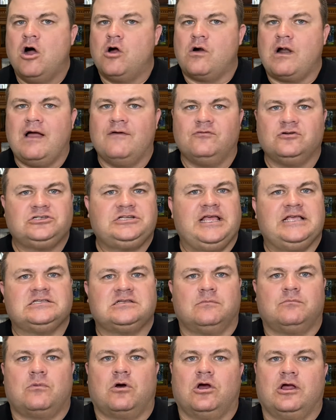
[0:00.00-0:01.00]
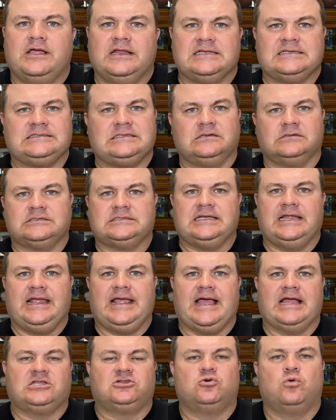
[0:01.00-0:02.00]
Our average days on market is still
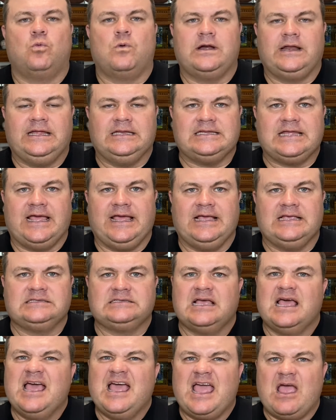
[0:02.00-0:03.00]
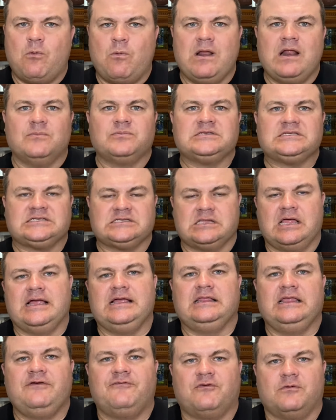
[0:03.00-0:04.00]
sitting at 20 days. It went up
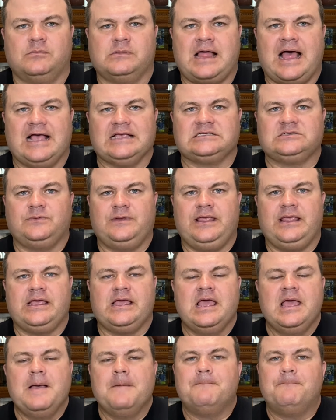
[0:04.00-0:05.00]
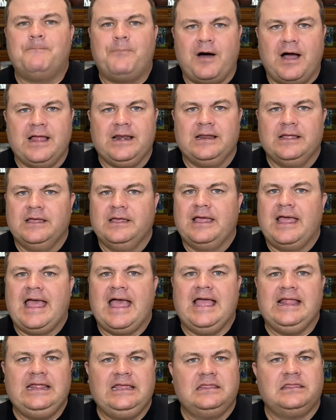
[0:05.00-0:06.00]
slightly from last week, but
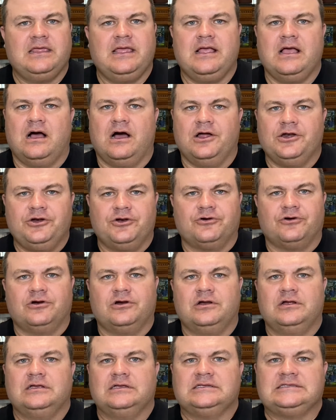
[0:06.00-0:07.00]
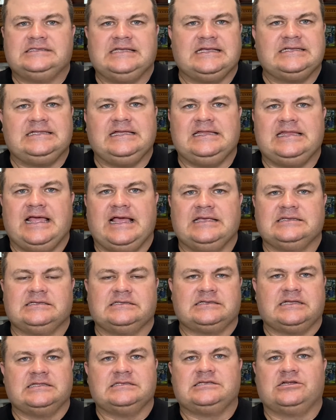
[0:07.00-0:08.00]
anything under 60 days
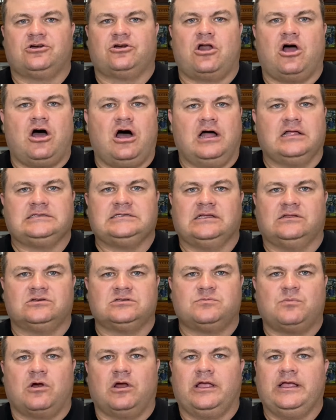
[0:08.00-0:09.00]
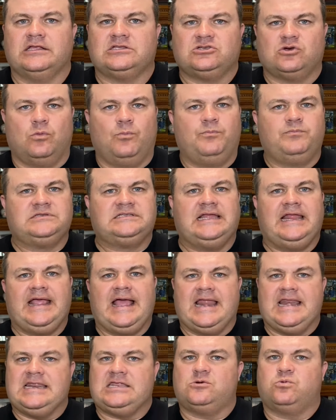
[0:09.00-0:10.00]
is considered a hot seller's market, so
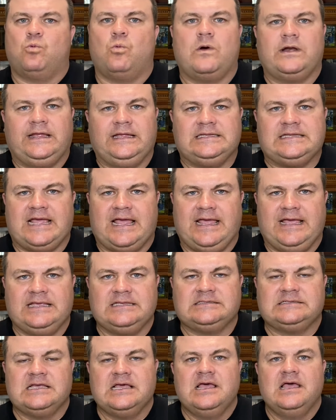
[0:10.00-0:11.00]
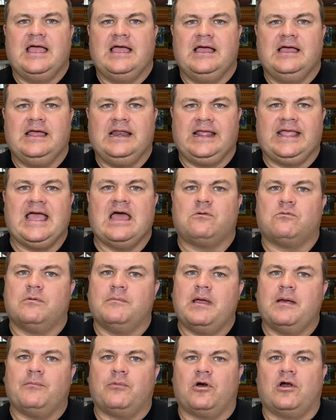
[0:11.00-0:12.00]
sitting at 20 days, and again,
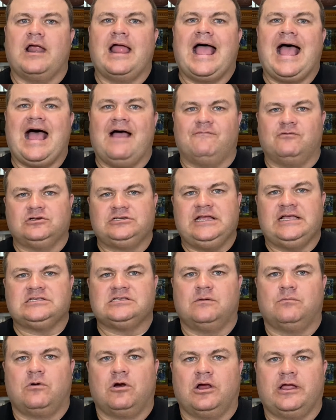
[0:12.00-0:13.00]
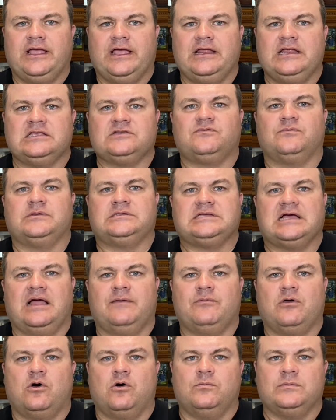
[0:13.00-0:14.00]
remember, average days on market is from the
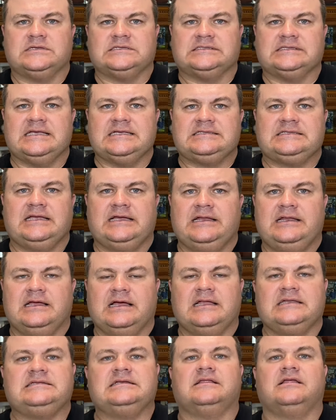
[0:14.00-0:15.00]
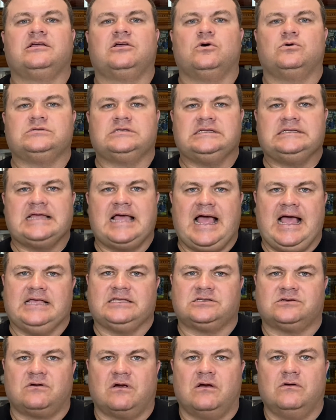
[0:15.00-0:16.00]
time the home is listed until it goes into
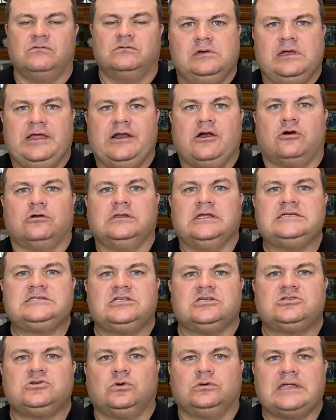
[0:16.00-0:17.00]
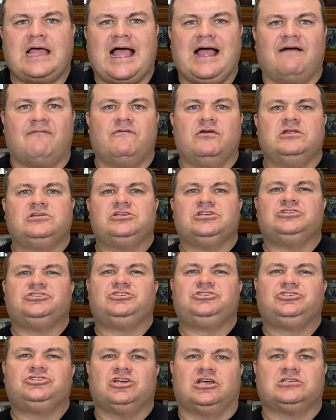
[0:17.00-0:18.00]
escrow. And our list of sold average
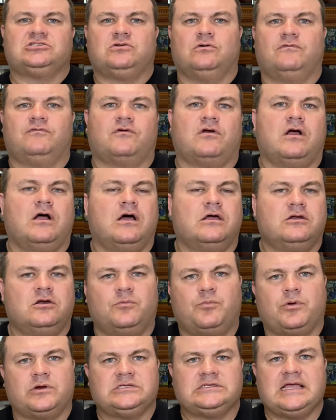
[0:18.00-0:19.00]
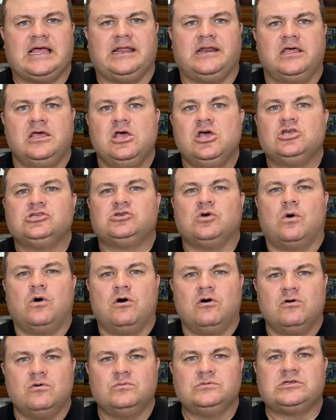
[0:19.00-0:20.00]
is just over 100%, so
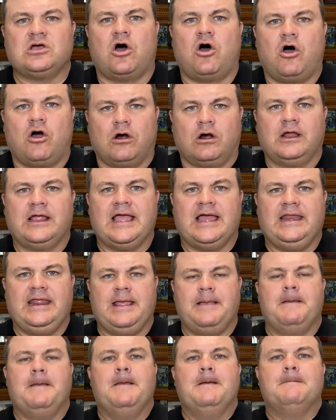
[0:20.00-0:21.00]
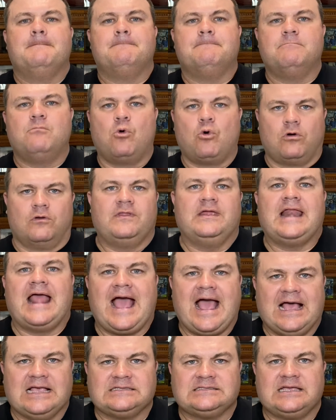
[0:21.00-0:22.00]
homes are getting more than
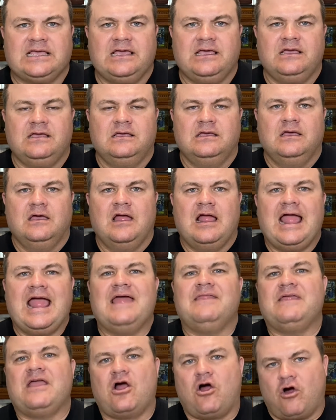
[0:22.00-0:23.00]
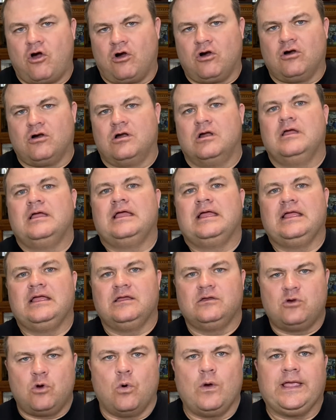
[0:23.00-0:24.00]
asking, and they are
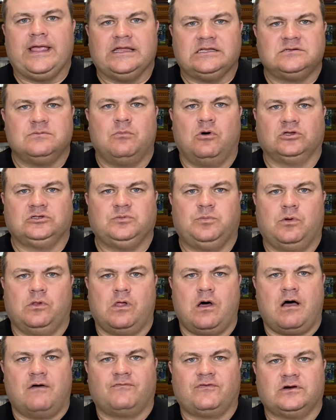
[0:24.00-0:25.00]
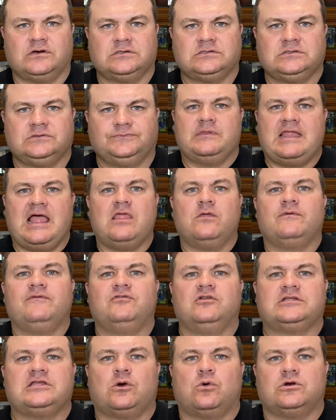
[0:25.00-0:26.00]
going into multiple offers. Now that
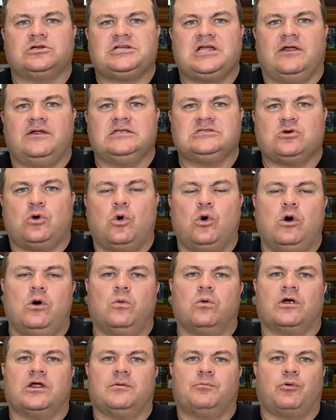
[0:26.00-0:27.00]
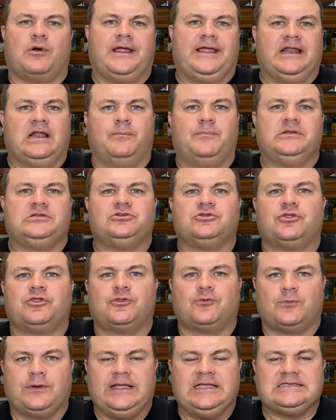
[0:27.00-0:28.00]
we've looked at Orange County as a whole, we're gonna break it up into
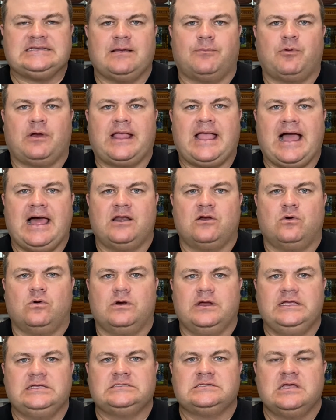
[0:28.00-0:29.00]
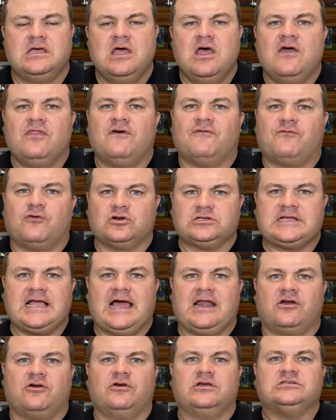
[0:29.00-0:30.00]
three separate categories. The first
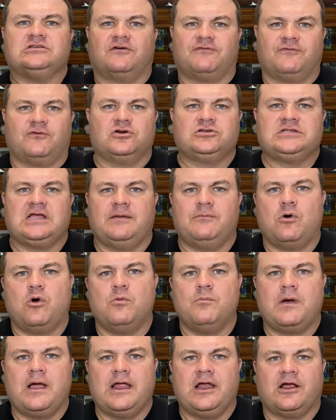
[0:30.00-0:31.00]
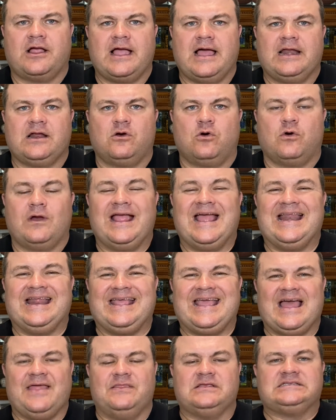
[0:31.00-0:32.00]
category is our first-time home buyer category, and
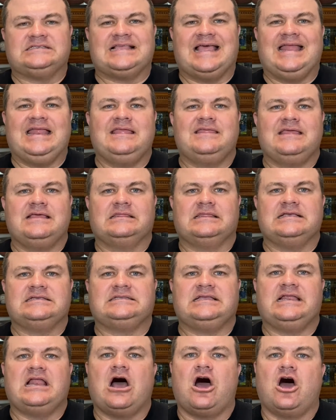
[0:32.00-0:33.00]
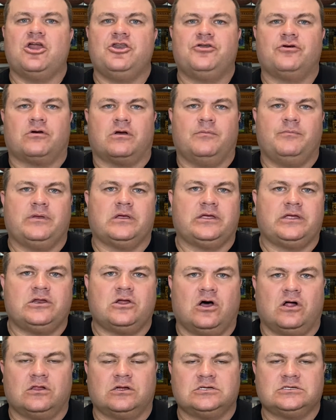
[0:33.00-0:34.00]
again, this is anything listed under $1 million.
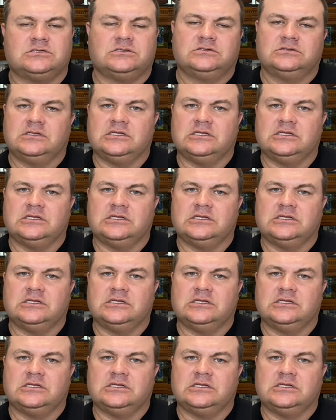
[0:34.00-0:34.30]
Let's